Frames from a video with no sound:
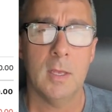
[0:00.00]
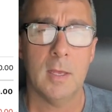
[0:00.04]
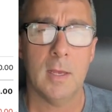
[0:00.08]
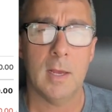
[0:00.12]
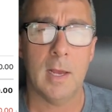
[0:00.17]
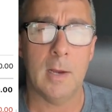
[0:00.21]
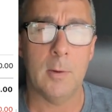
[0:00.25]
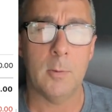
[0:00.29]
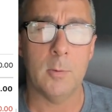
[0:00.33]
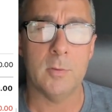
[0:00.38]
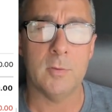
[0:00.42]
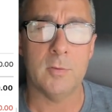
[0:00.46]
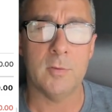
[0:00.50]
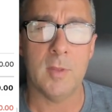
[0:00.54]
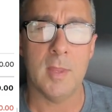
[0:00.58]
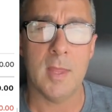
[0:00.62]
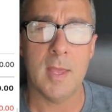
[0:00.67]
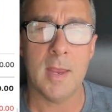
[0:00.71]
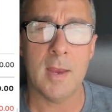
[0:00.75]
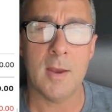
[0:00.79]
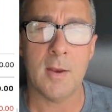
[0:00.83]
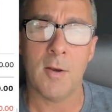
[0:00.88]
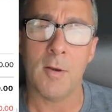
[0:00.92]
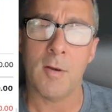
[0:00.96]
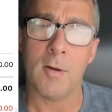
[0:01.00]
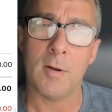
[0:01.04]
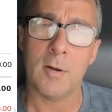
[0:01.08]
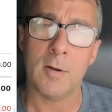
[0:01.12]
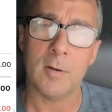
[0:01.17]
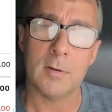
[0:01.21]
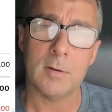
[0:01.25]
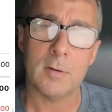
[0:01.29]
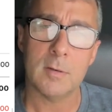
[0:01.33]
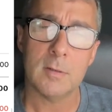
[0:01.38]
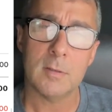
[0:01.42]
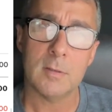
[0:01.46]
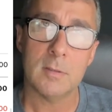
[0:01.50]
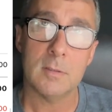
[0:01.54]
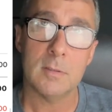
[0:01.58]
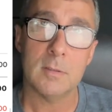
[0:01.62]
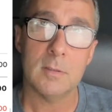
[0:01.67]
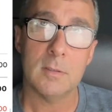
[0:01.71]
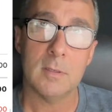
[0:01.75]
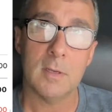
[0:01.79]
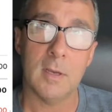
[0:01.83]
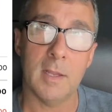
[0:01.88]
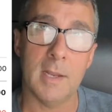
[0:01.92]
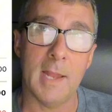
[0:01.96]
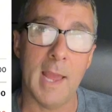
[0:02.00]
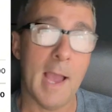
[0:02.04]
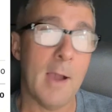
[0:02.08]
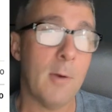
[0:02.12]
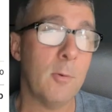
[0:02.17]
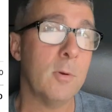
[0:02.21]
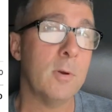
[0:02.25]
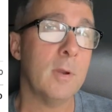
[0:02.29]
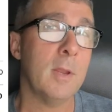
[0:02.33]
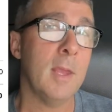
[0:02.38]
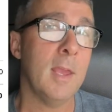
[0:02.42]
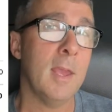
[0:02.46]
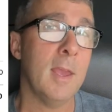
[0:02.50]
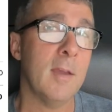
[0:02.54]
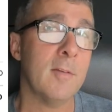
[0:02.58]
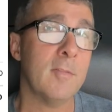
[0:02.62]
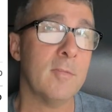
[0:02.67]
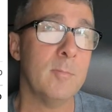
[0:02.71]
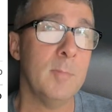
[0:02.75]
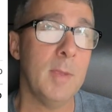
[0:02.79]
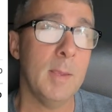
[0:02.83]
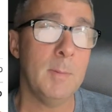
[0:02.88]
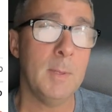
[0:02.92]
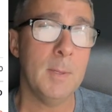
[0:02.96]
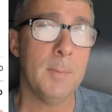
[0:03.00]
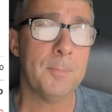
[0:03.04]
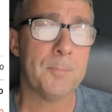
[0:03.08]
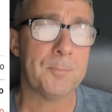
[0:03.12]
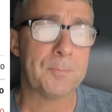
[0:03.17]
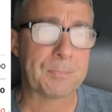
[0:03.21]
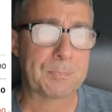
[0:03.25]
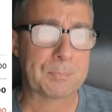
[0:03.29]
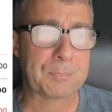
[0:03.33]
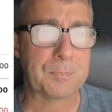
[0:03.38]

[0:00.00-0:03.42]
I was there an hour and a half, maybe,